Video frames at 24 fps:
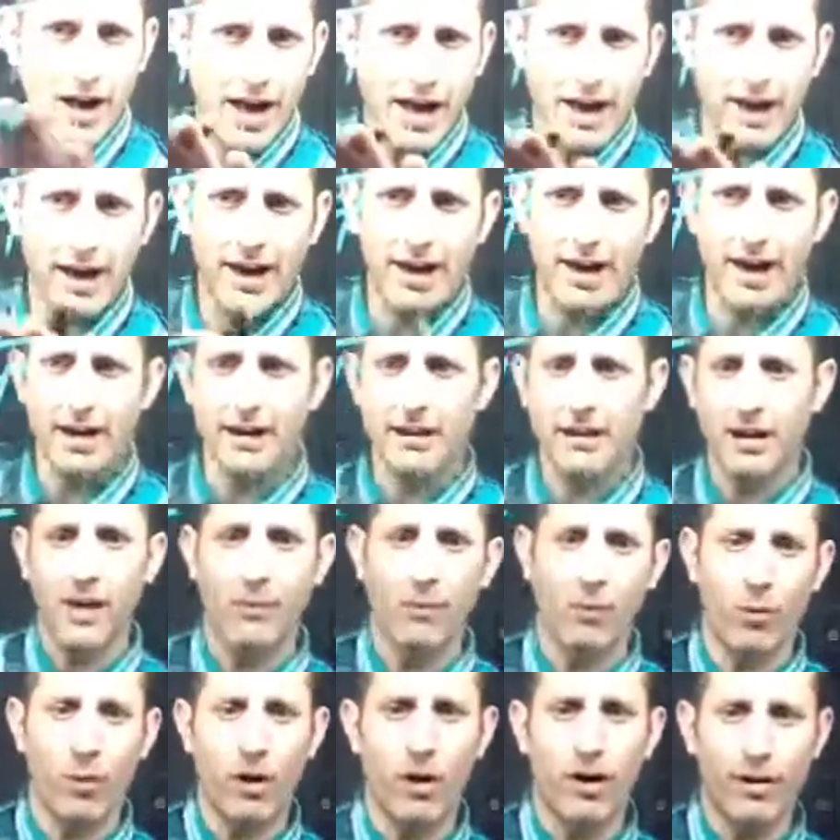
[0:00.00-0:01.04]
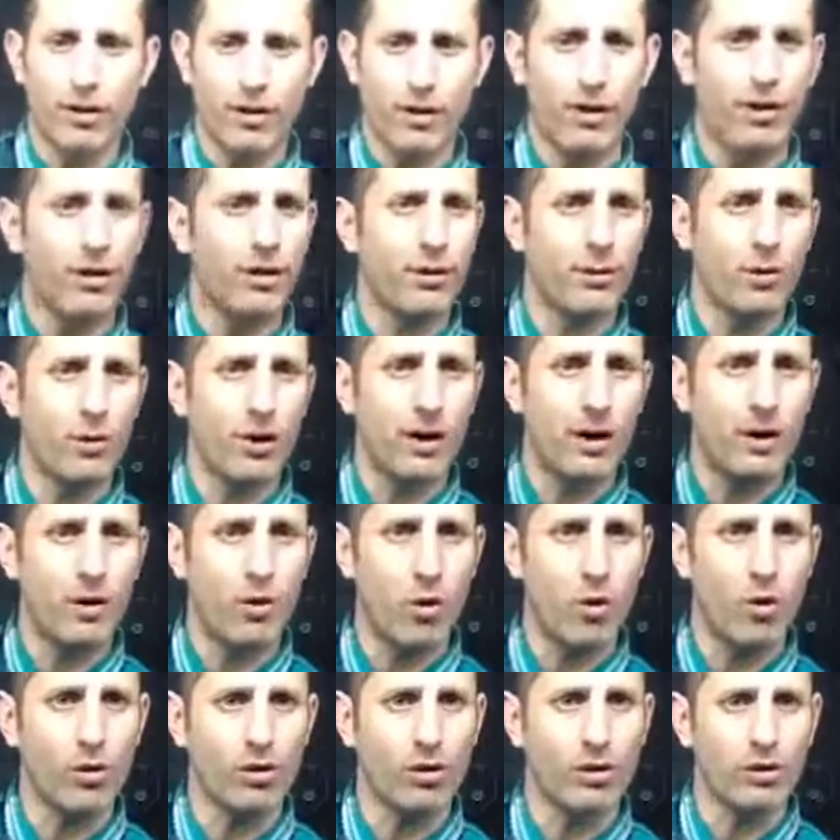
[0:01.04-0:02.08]
and I end up with
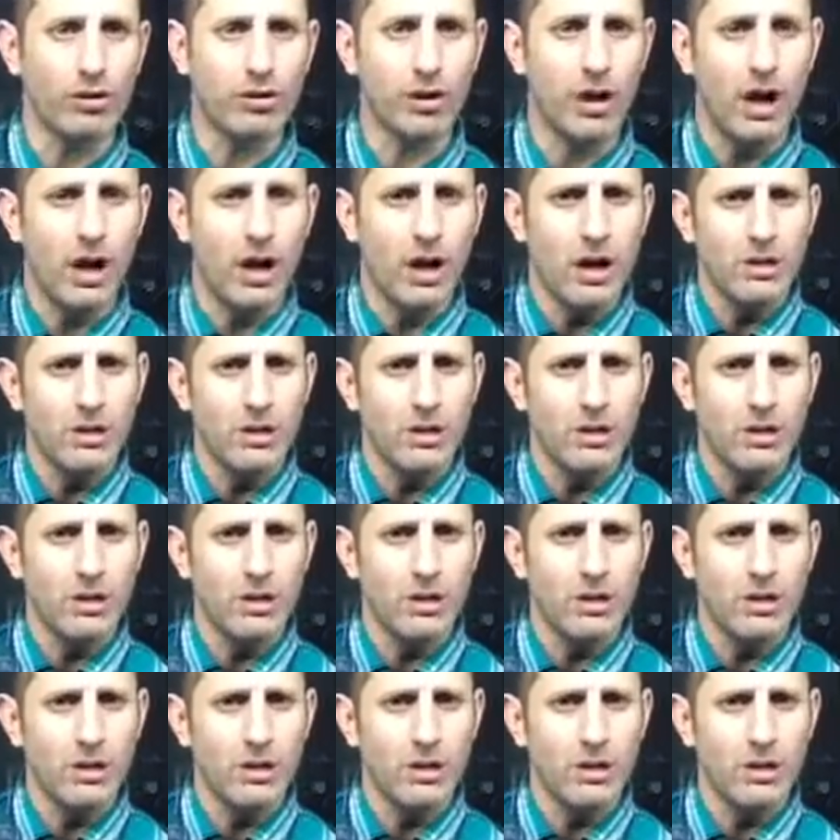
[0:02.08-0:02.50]
3/4.